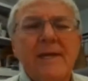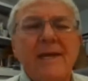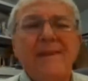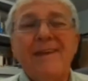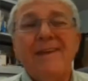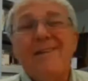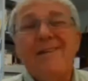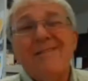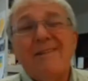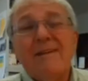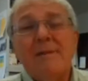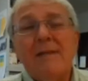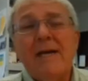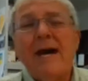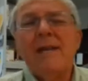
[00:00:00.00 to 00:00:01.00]
and then
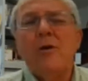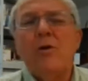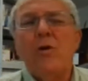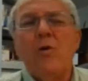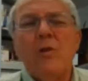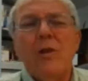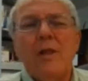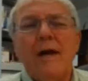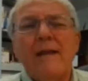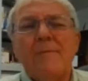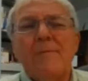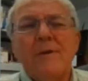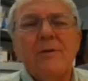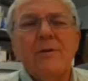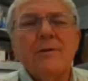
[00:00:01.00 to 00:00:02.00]
not a whole lot
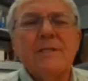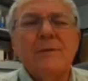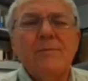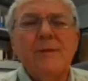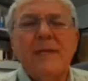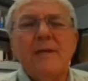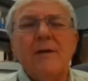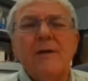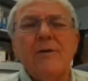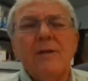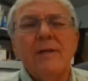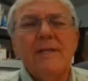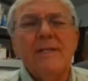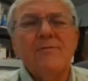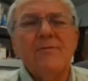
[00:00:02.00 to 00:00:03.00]
appears to be known,
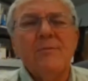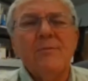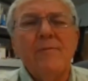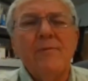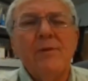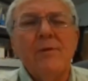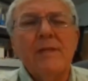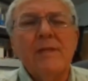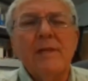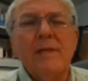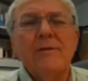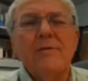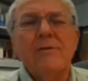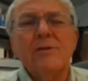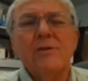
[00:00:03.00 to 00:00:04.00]
at least from reviewing the
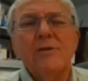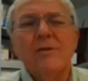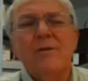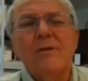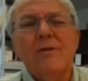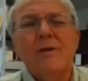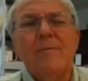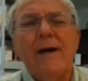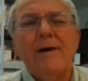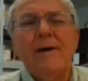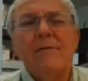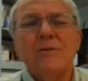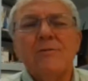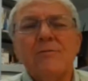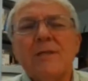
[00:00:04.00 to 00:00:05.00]
literature,
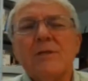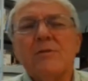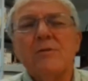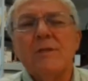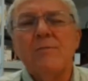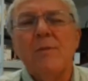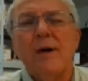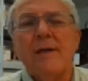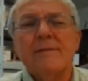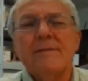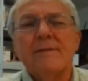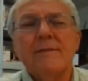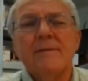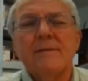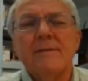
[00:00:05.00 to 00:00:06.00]
about stress
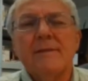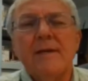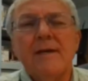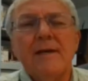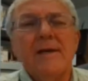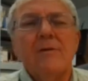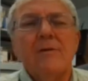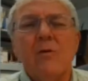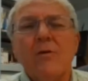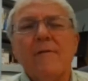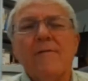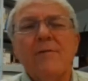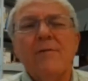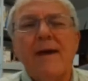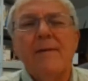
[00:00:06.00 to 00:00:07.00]
responses,
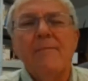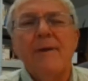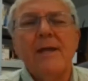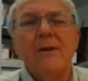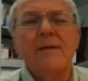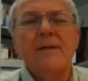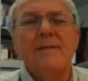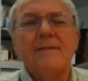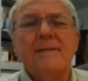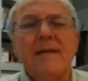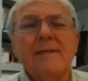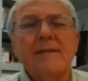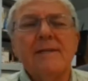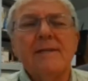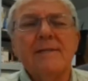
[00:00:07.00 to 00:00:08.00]
or for that matter,
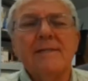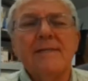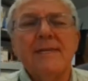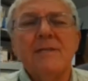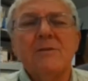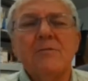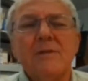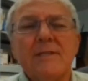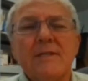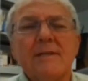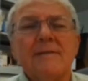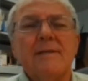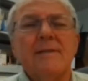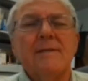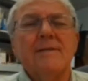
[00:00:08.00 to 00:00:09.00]
insect and disease
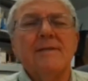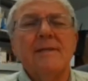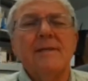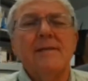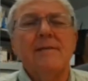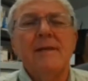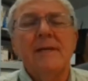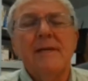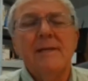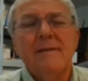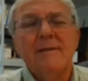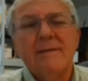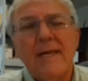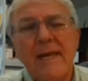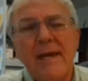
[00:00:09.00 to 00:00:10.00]
resistance in,
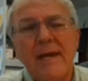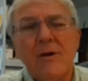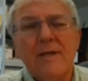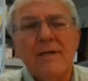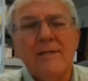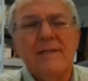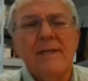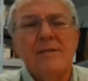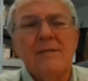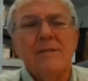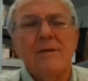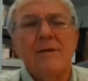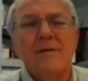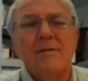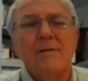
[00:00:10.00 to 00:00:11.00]
say, areas such
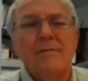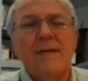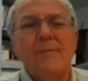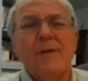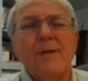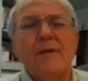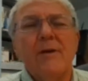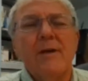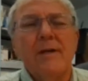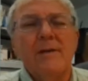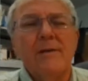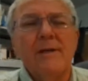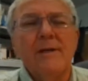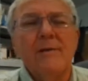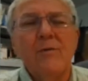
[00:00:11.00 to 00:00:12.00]
as our
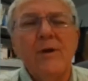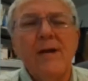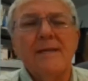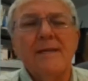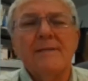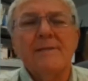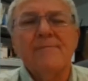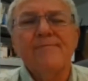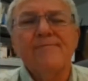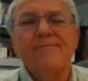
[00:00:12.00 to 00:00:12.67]
semi-arid West.